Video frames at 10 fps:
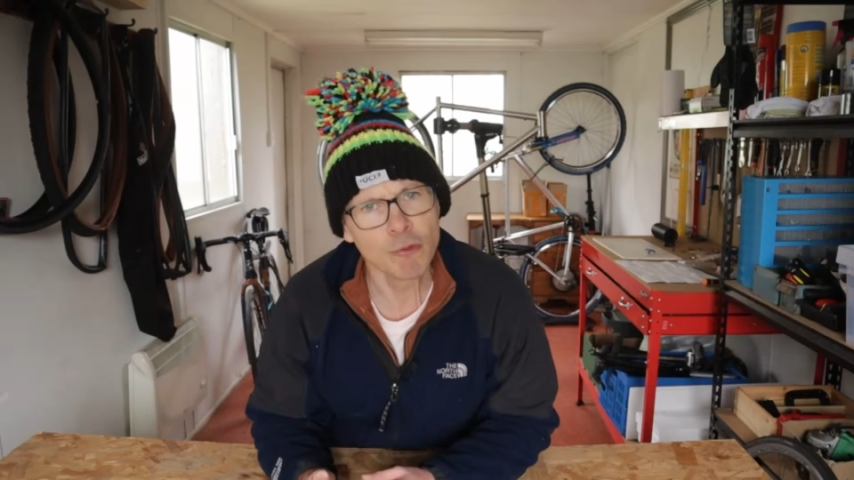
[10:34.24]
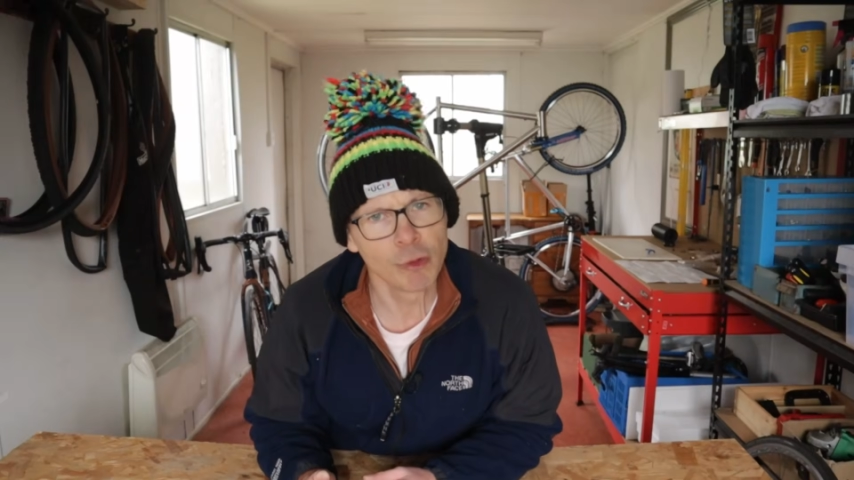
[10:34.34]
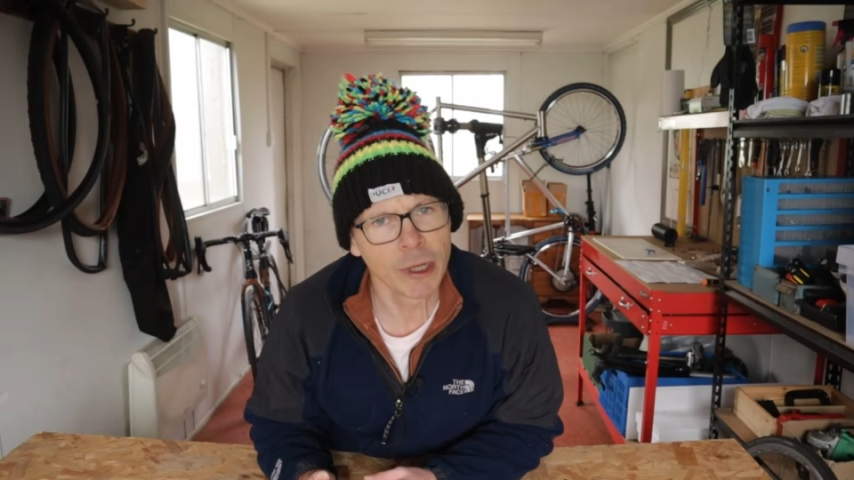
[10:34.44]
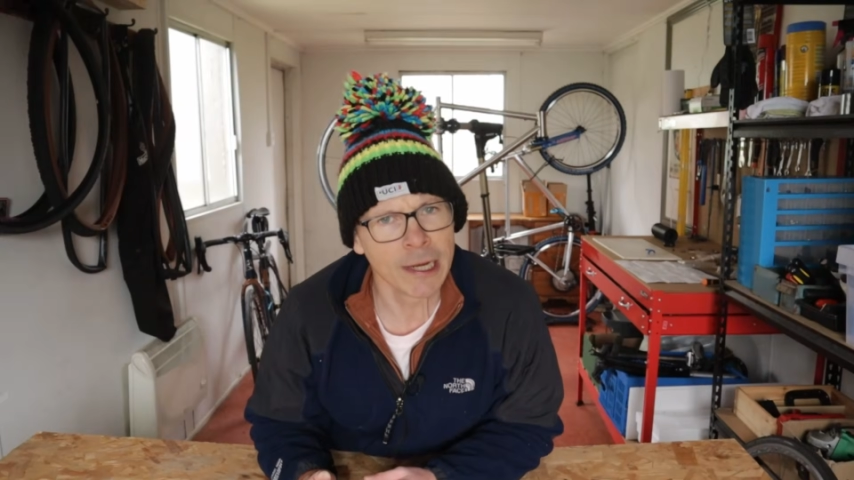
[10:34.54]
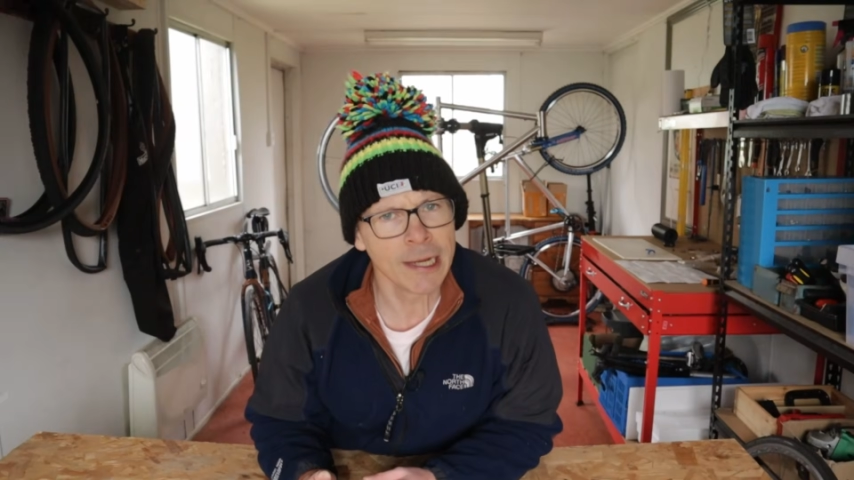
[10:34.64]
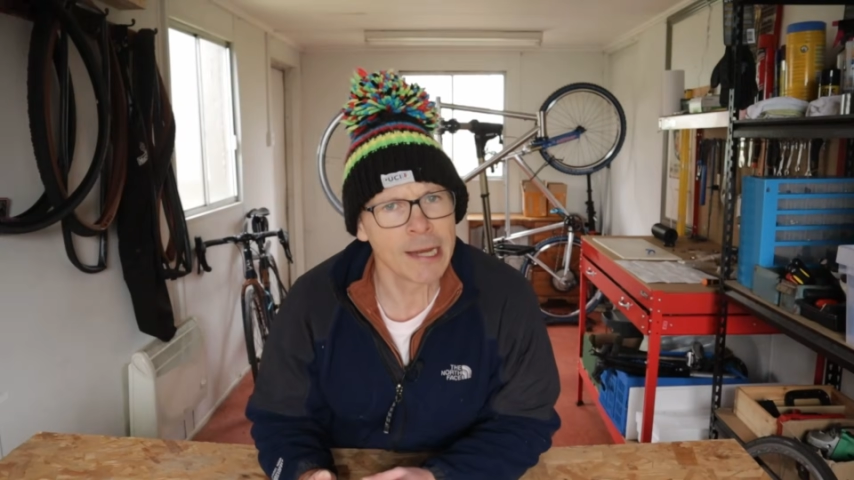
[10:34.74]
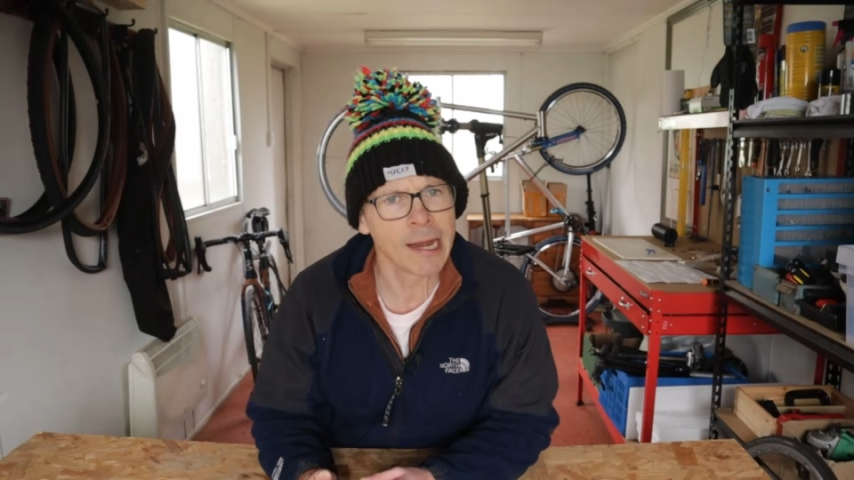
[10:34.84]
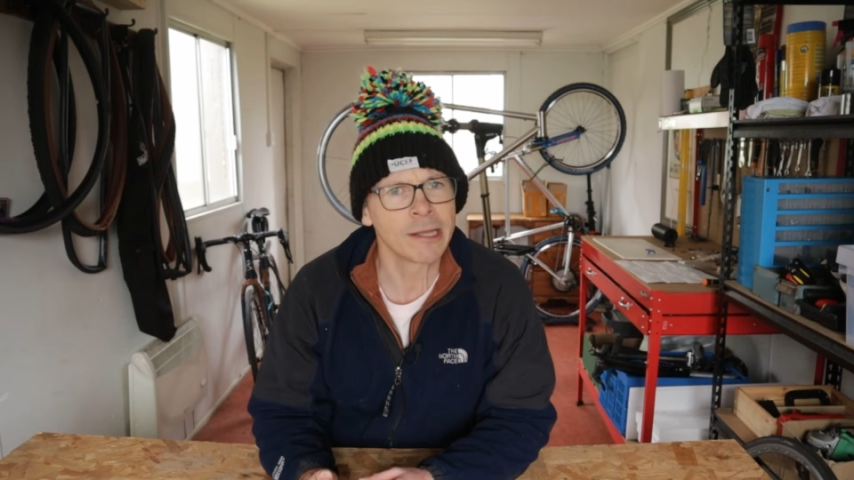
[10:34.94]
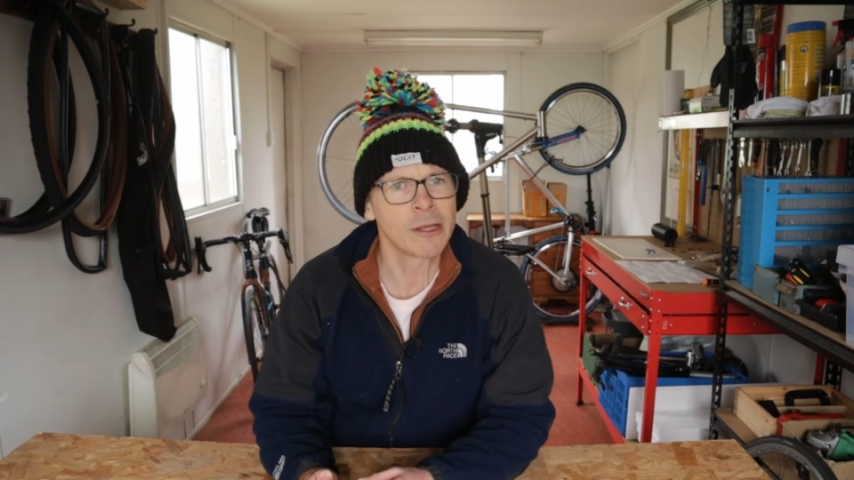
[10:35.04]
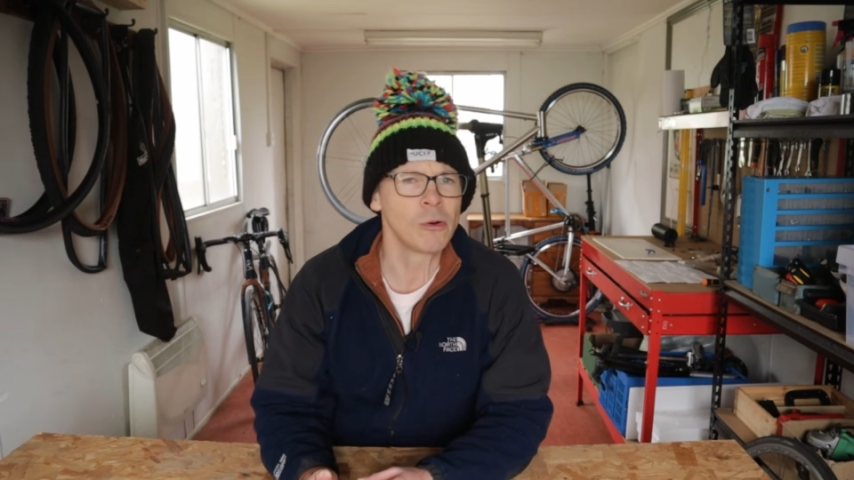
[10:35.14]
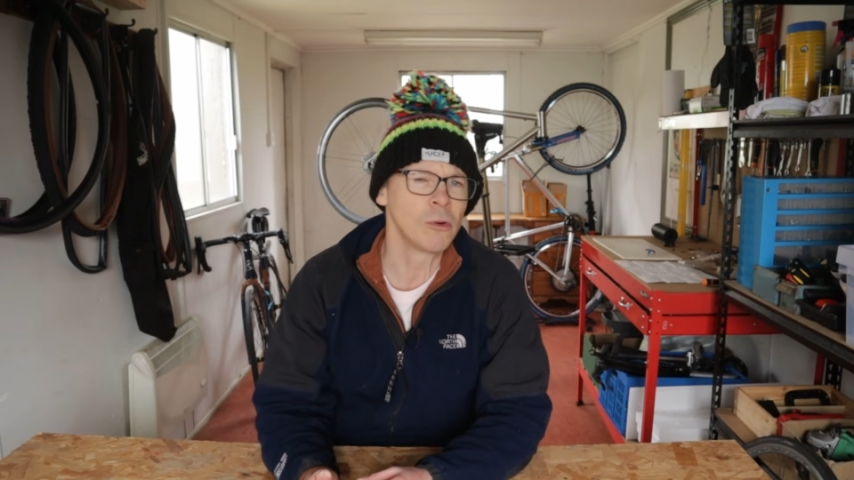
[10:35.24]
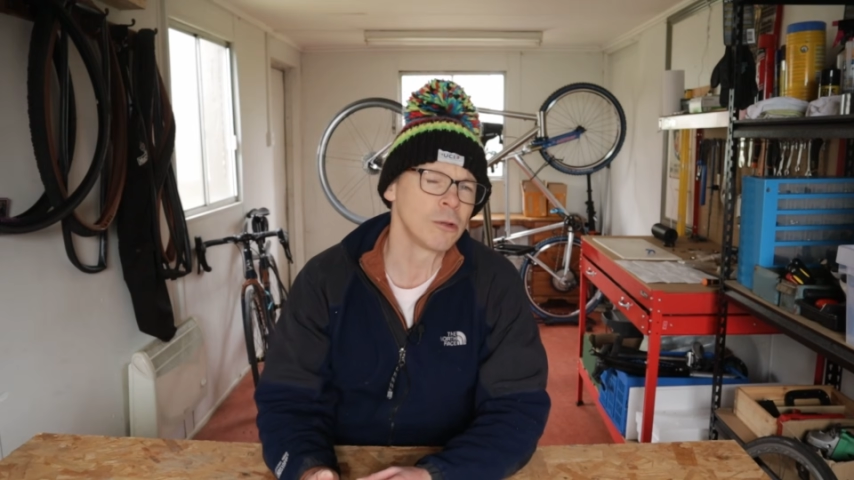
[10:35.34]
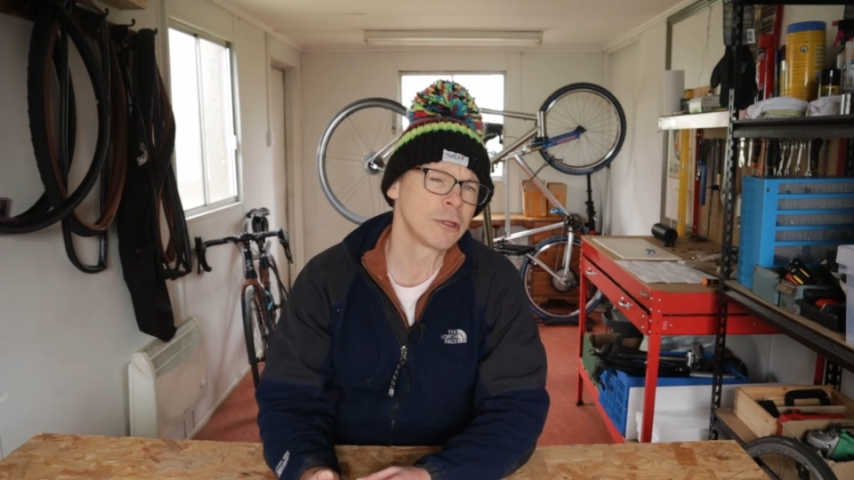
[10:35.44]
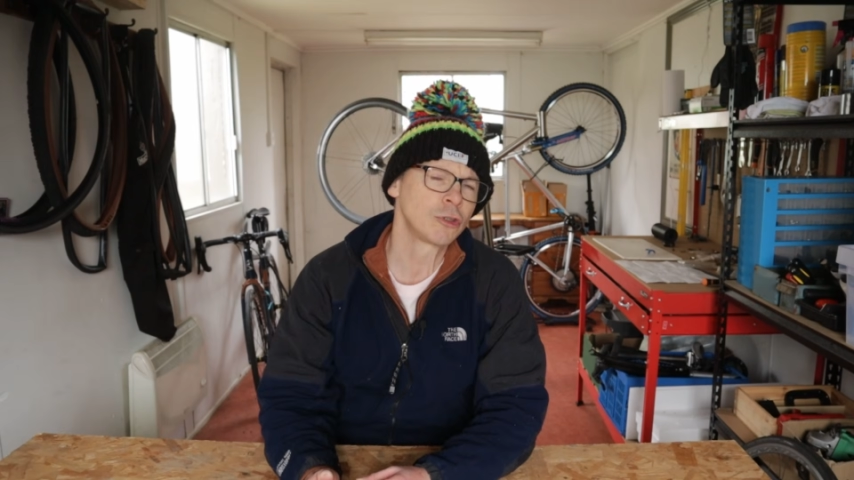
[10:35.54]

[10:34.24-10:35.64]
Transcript: really like all the